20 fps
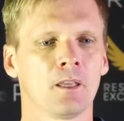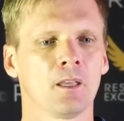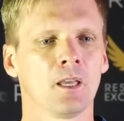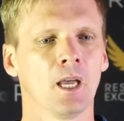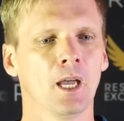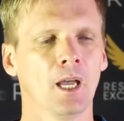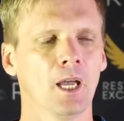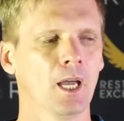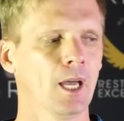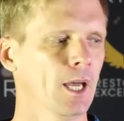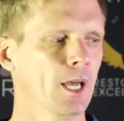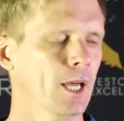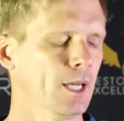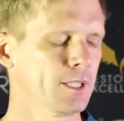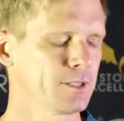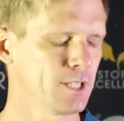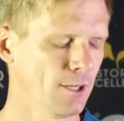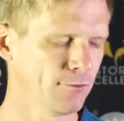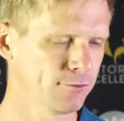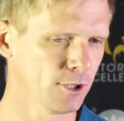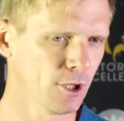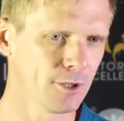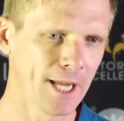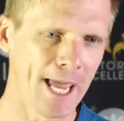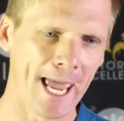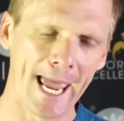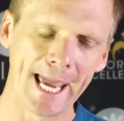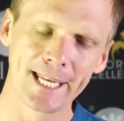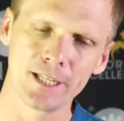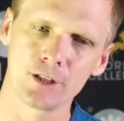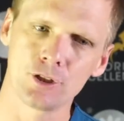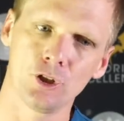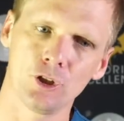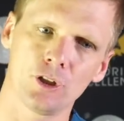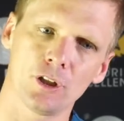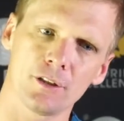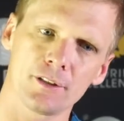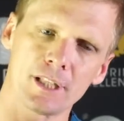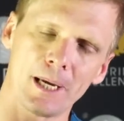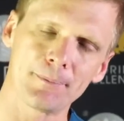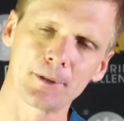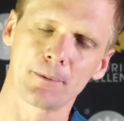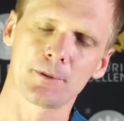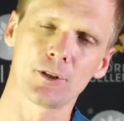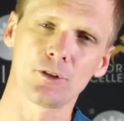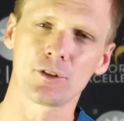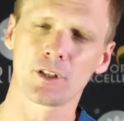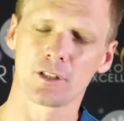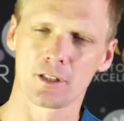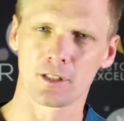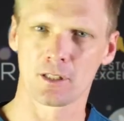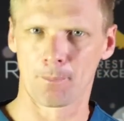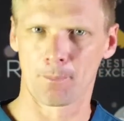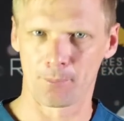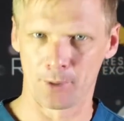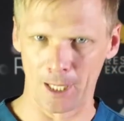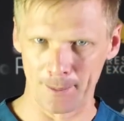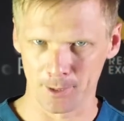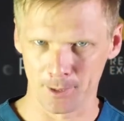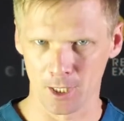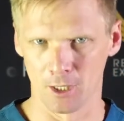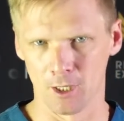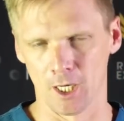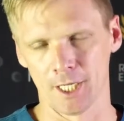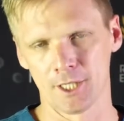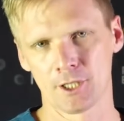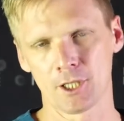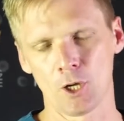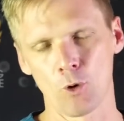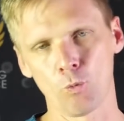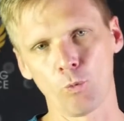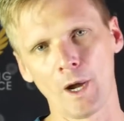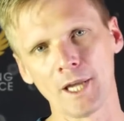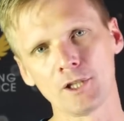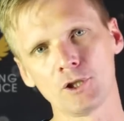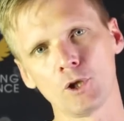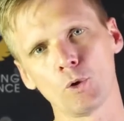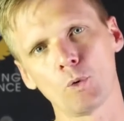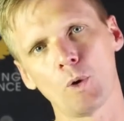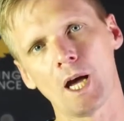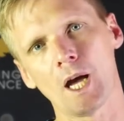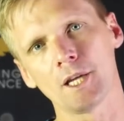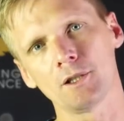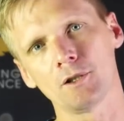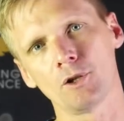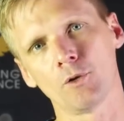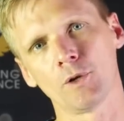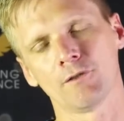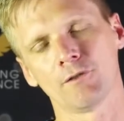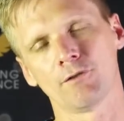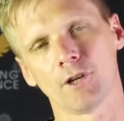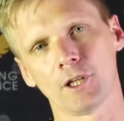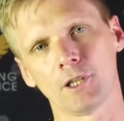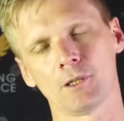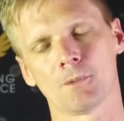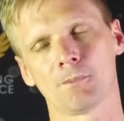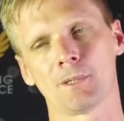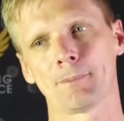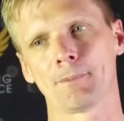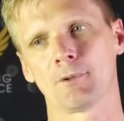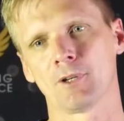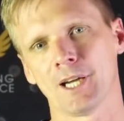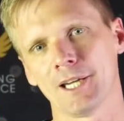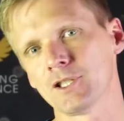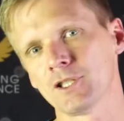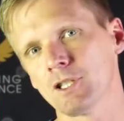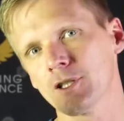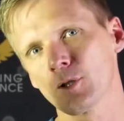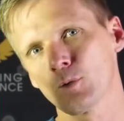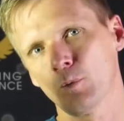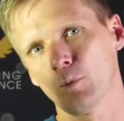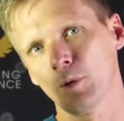Teflon, and you can sometimes use it as a prep guide. So when you are doing vertical preparations